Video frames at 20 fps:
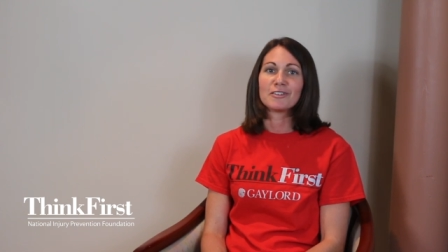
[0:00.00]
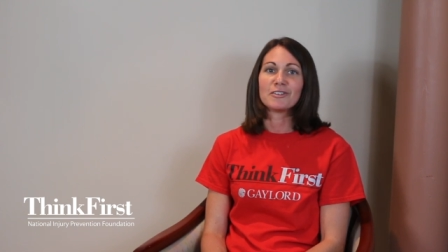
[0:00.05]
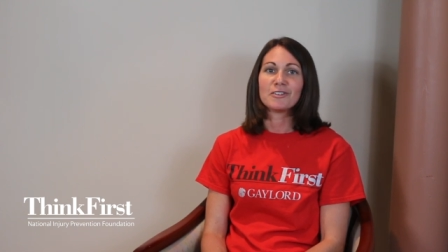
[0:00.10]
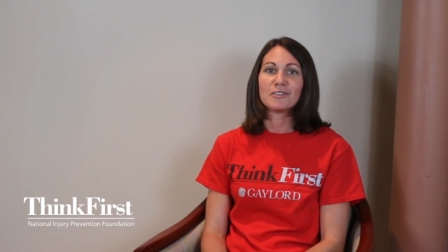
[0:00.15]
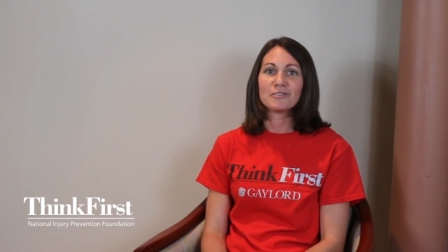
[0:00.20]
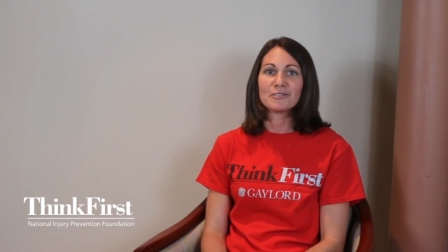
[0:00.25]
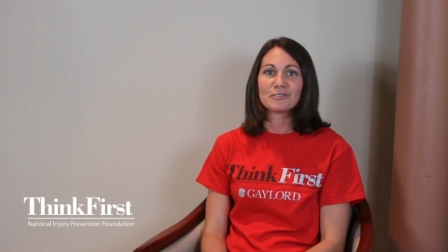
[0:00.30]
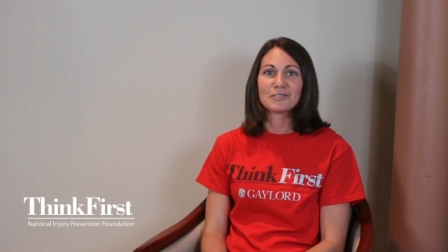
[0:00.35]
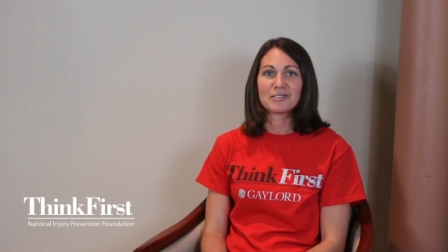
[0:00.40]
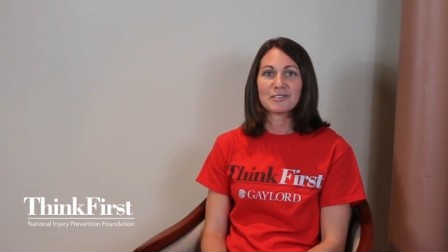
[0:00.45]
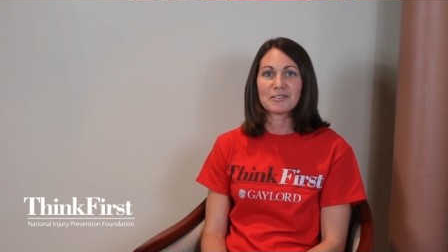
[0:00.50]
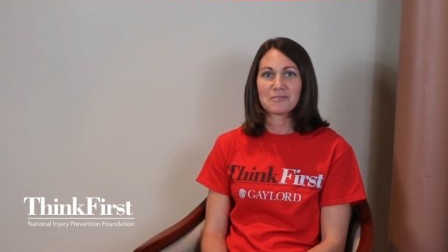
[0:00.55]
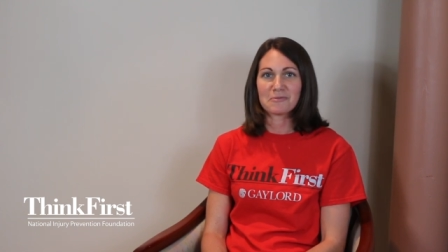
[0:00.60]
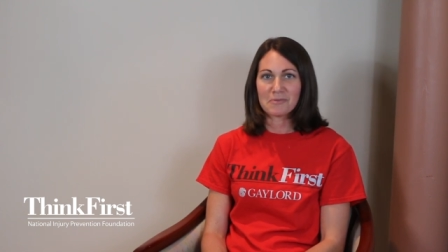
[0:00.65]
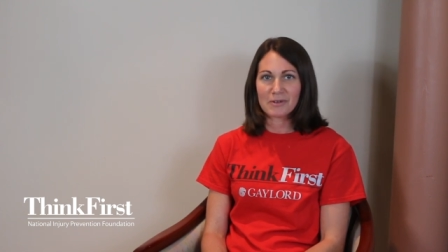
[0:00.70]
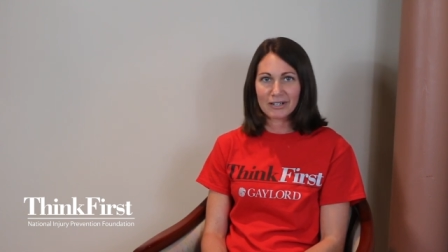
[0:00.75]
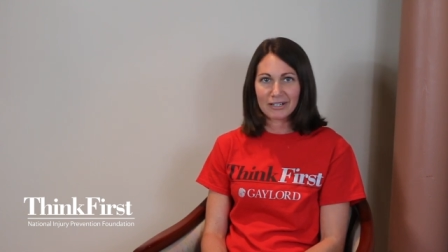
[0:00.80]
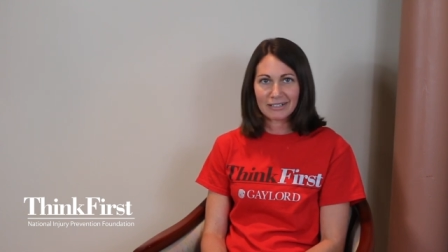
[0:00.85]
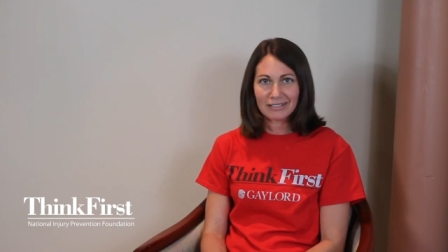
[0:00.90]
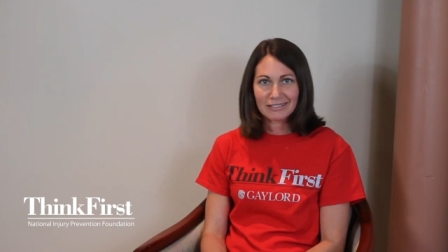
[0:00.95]
Use your
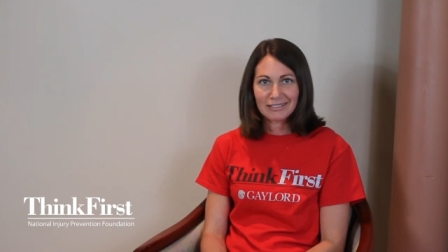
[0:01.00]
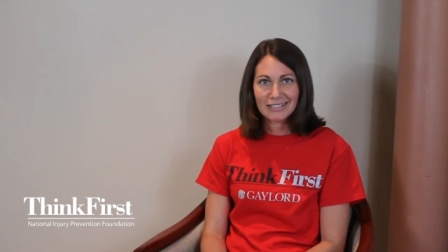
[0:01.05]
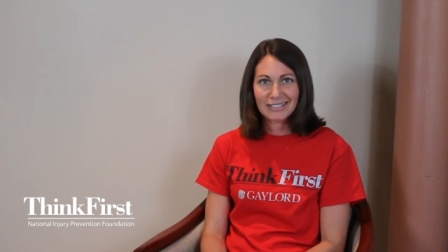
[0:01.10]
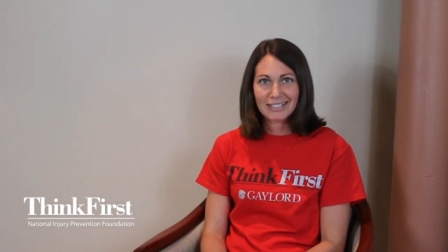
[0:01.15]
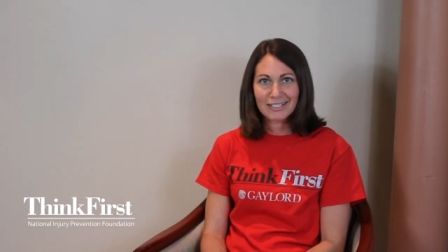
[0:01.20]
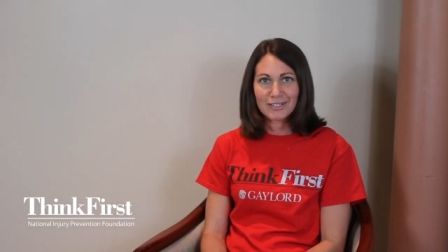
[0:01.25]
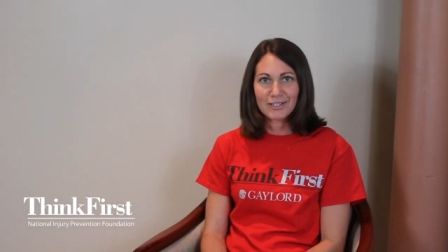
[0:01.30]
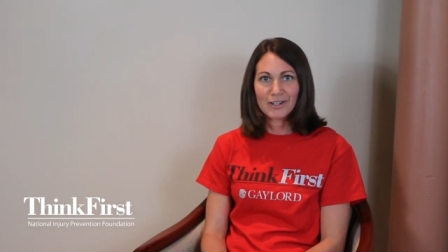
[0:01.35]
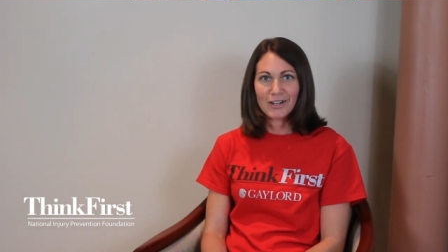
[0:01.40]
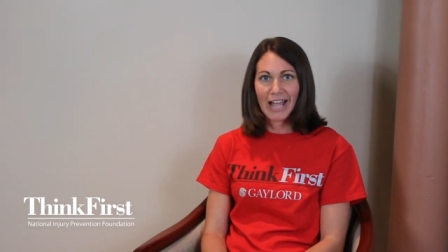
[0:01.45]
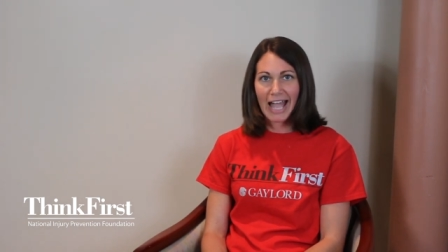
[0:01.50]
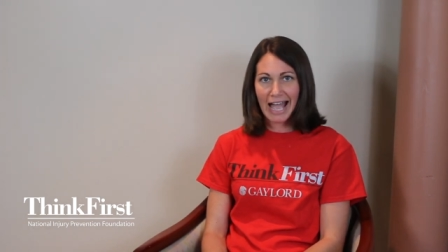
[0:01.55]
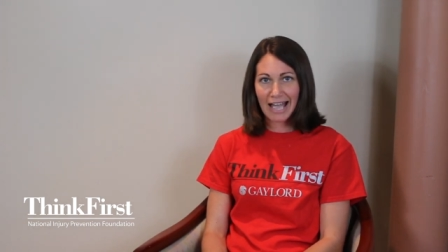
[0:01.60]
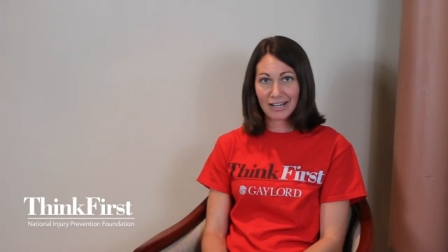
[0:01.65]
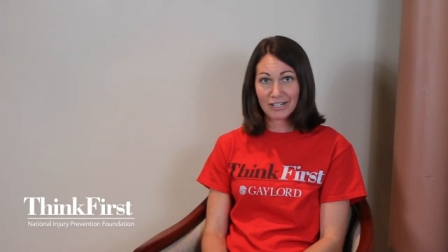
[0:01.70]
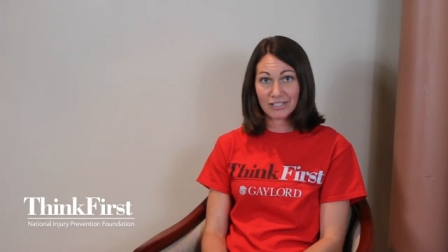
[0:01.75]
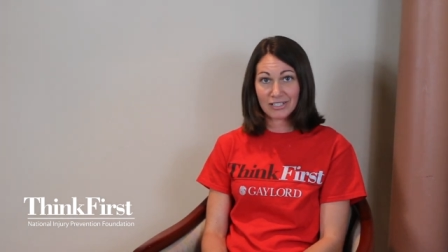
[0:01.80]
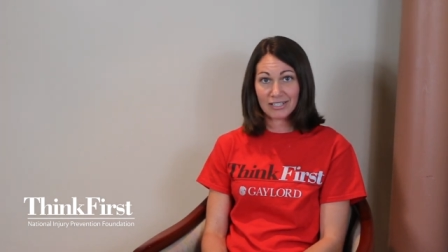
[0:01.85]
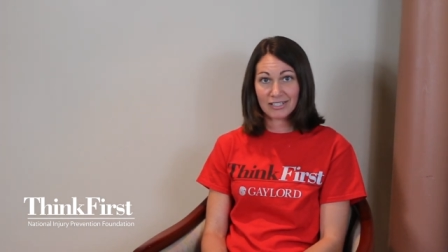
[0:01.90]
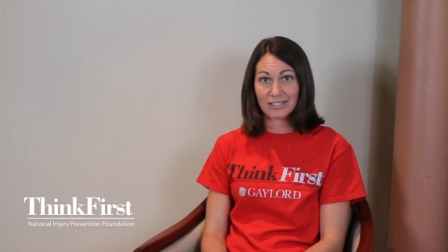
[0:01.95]
words, your
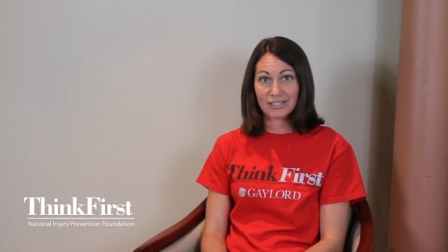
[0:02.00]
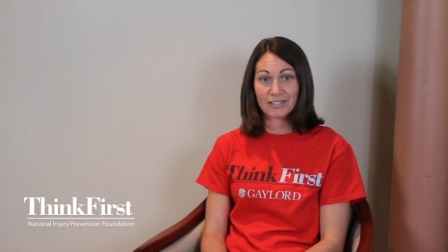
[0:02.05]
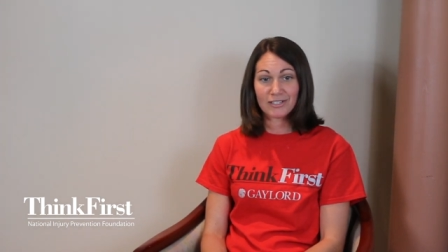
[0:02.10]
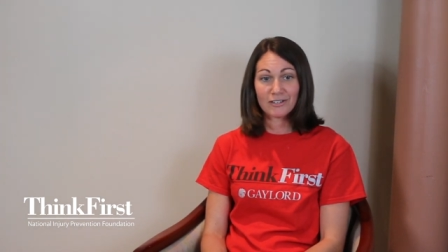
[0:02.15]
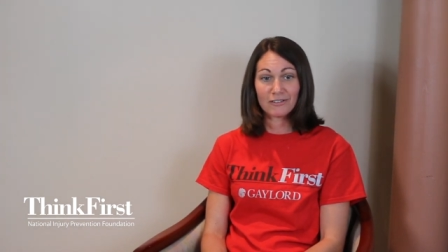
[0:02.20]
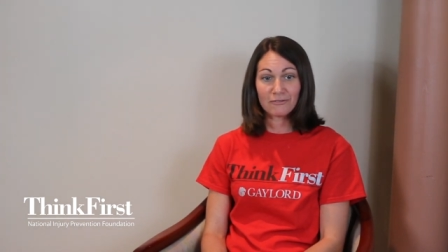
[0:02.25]
actions,